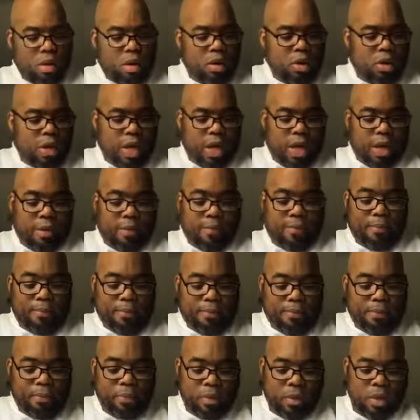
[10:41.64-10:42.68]
Okay,
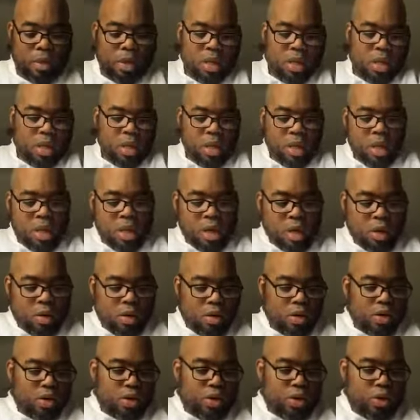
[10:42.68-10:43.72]

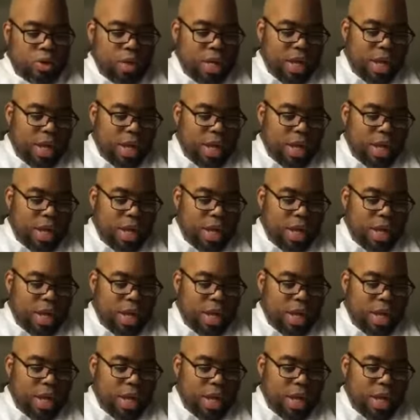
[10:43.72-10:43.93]
once you do